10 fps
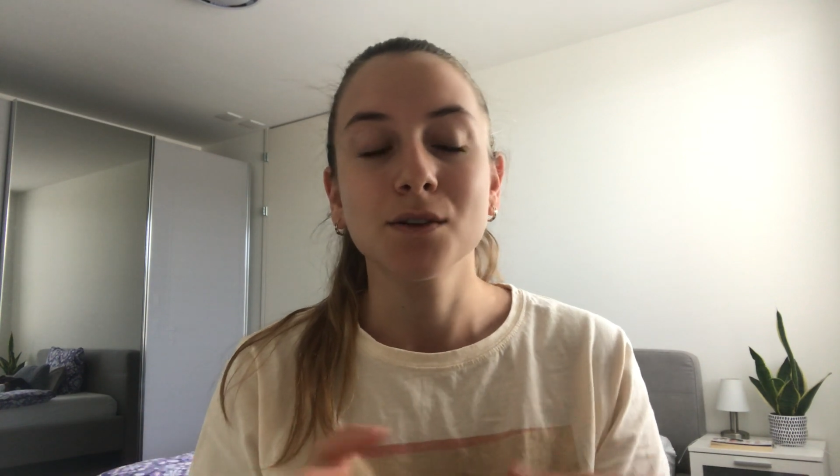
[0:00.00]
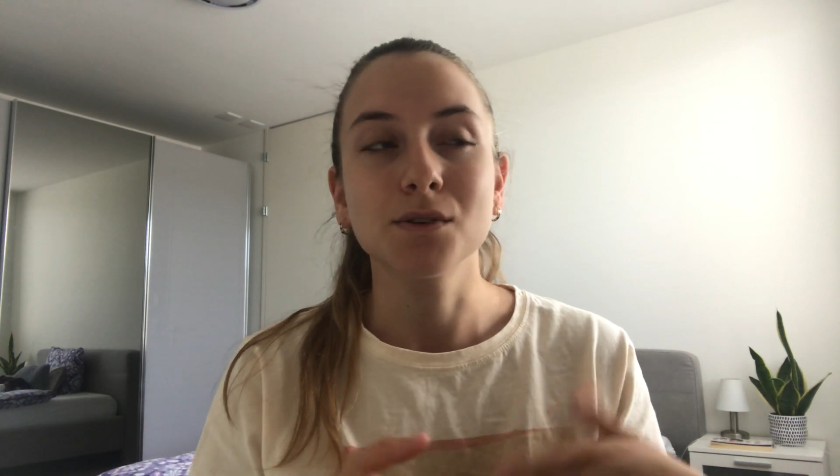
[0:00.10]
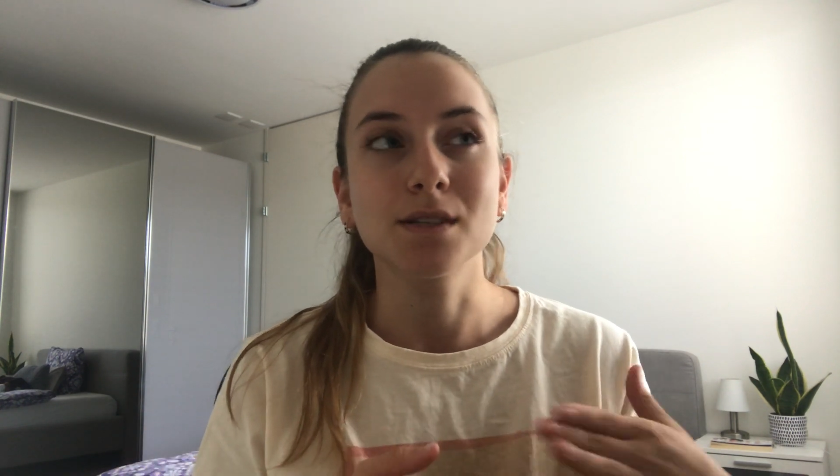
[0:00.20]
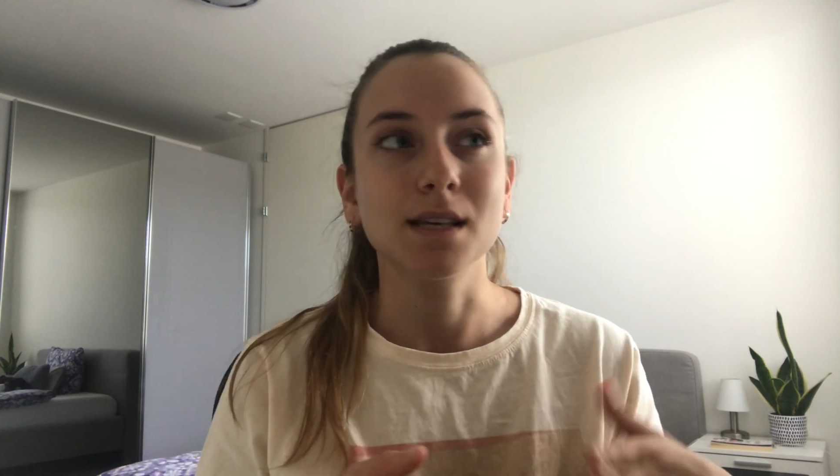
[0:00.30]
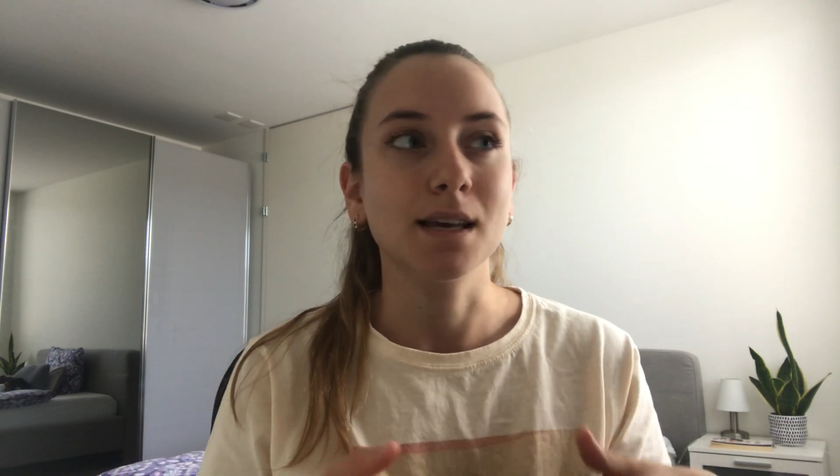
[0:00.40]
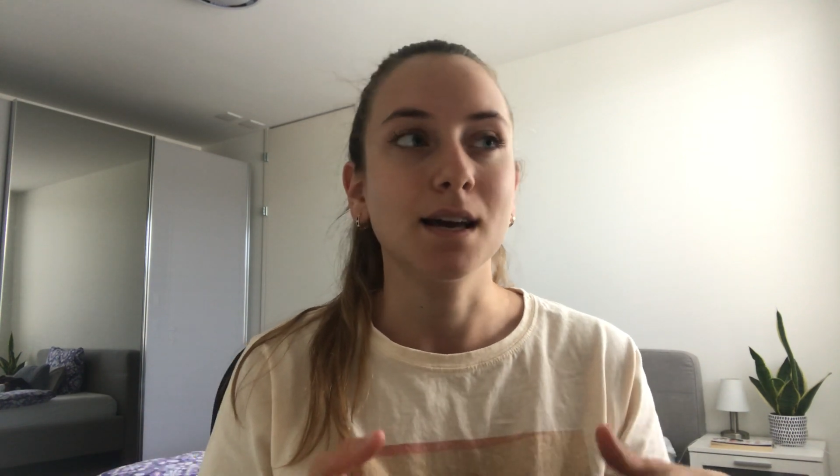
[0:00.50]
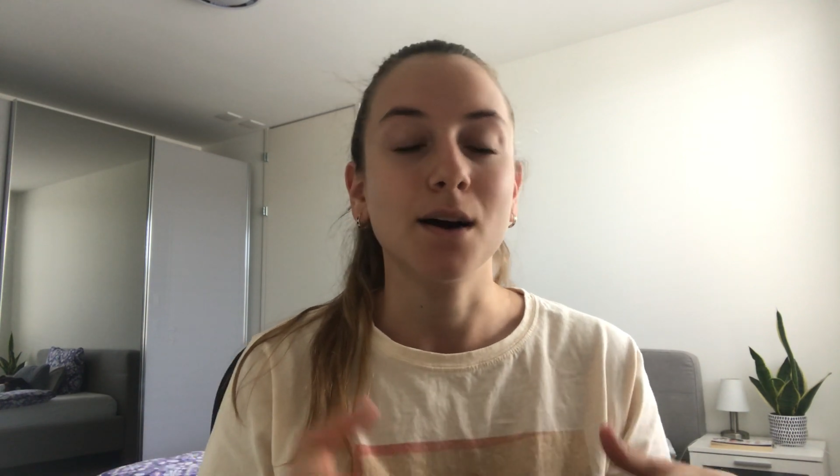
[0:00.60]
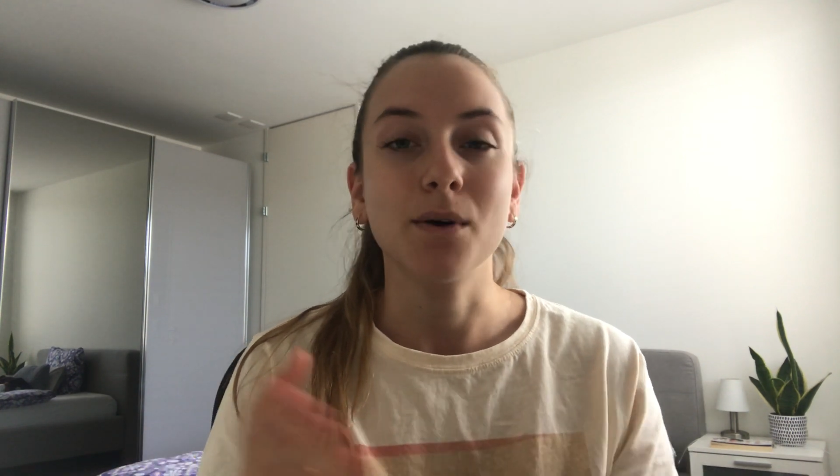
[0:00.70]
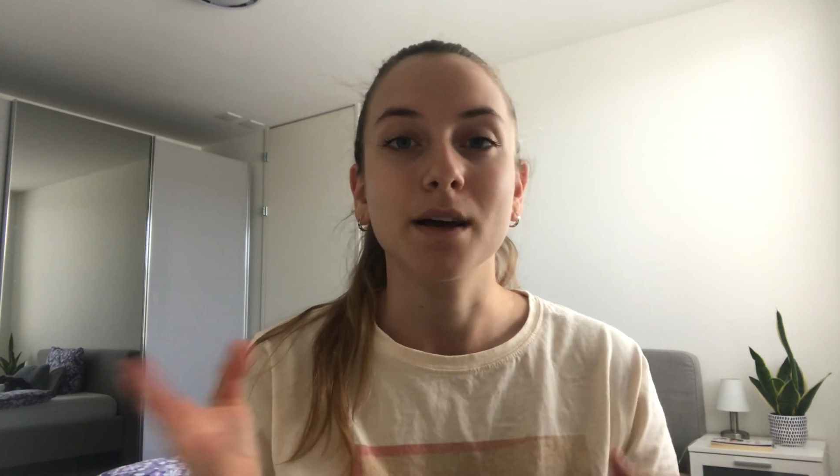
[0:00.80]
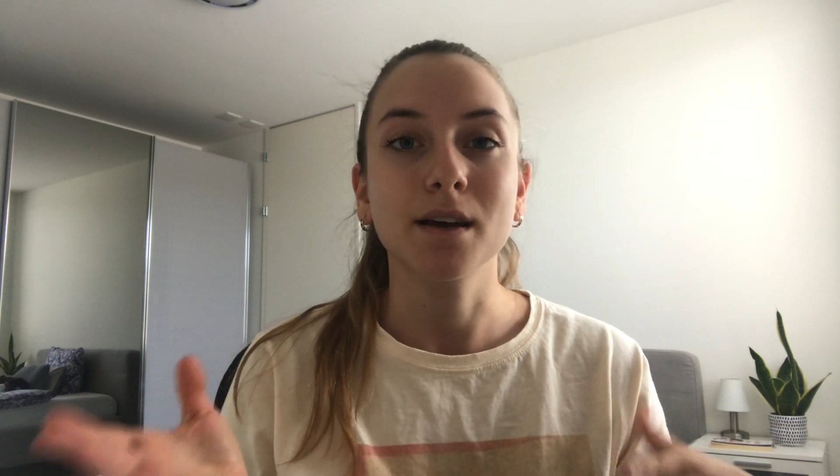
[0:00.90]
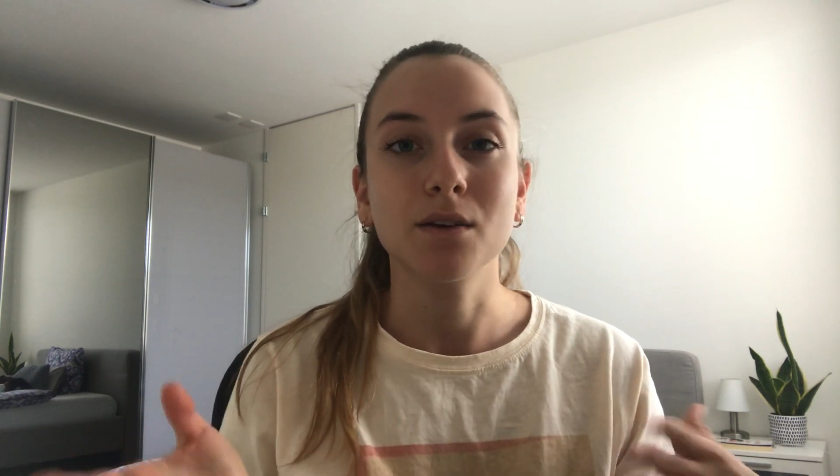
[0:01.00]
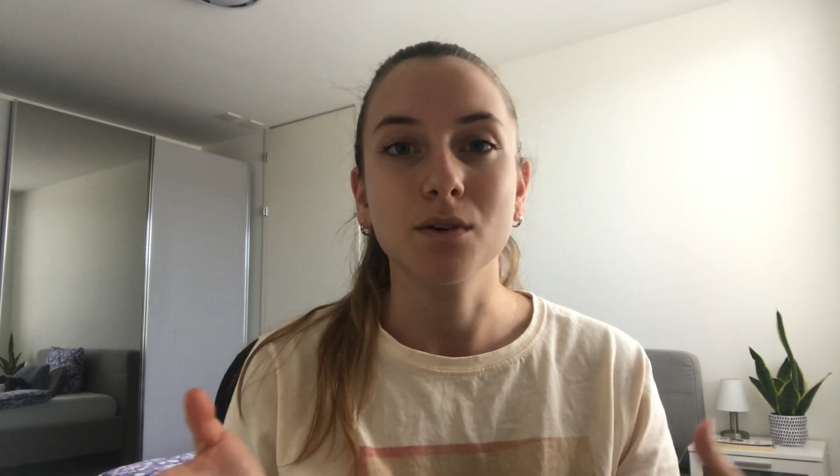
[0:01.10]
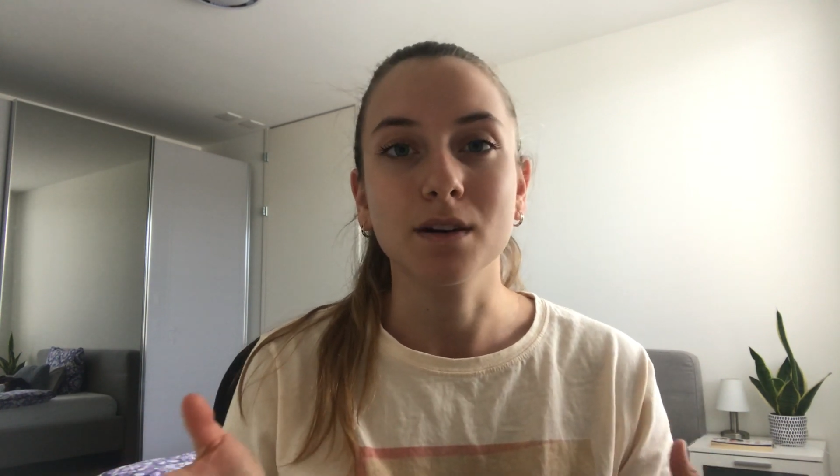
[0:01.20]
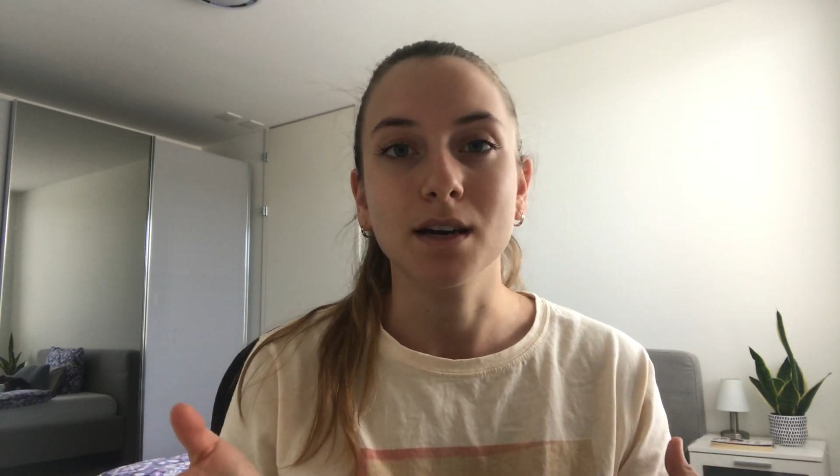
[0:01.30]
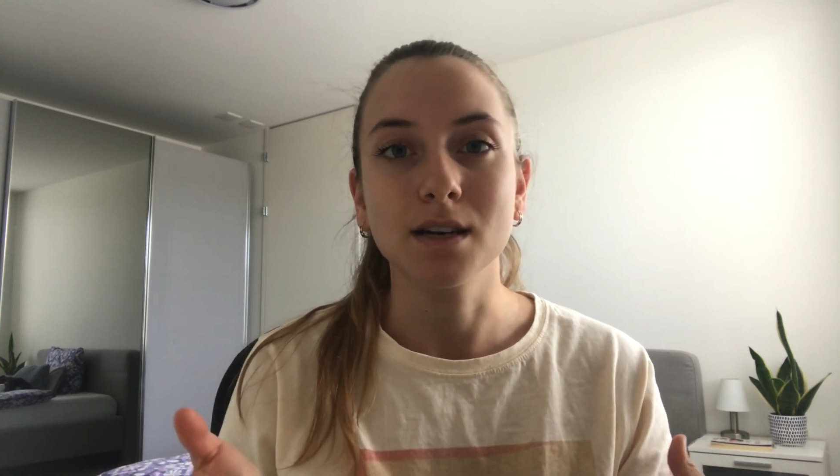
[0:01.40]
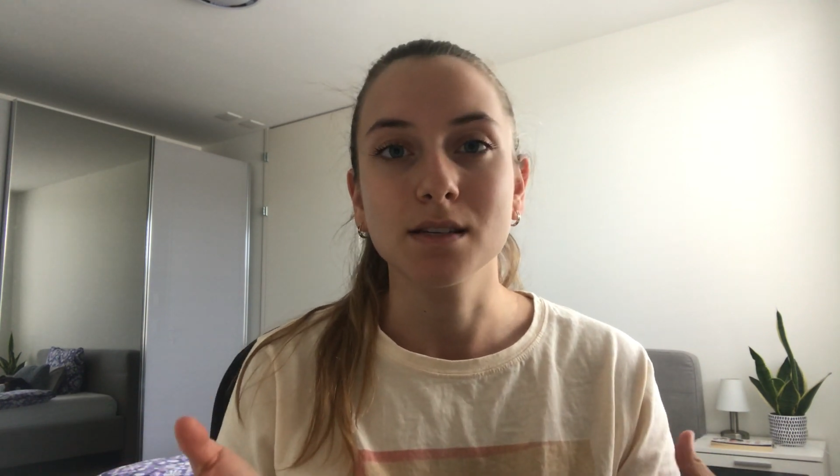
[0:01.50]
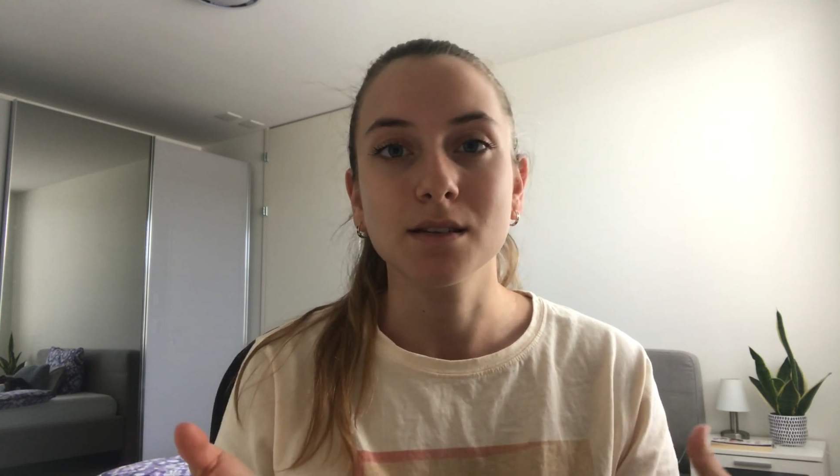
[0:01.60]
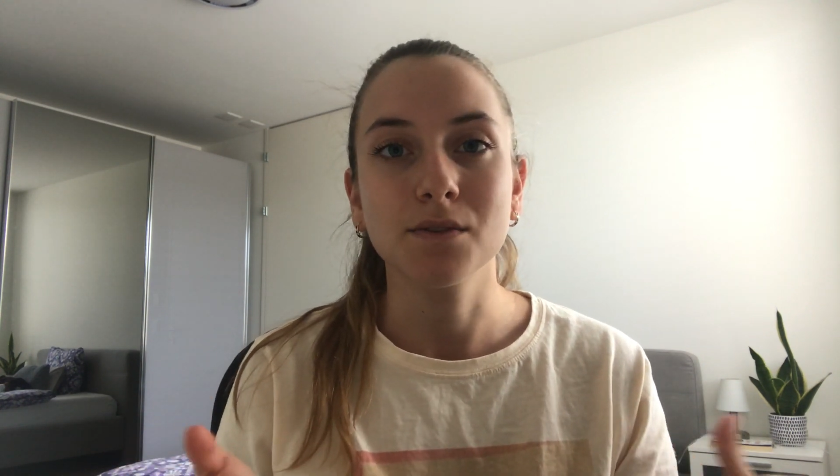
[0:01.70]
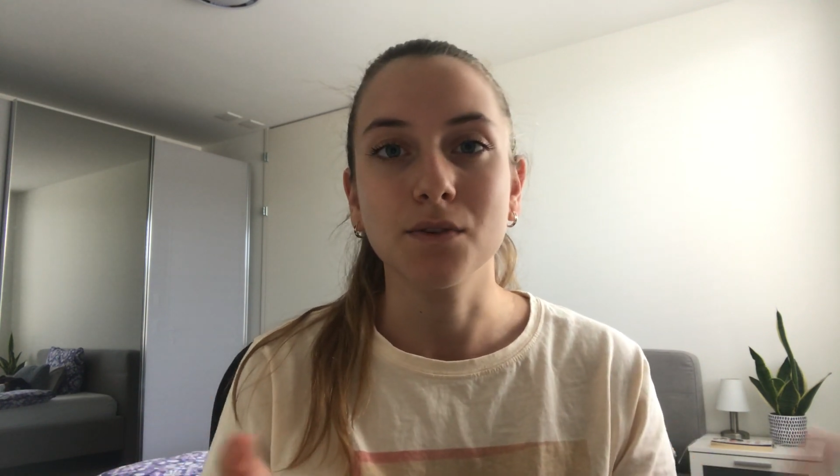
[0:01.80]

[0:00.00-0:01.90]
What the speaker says: to see how I get organized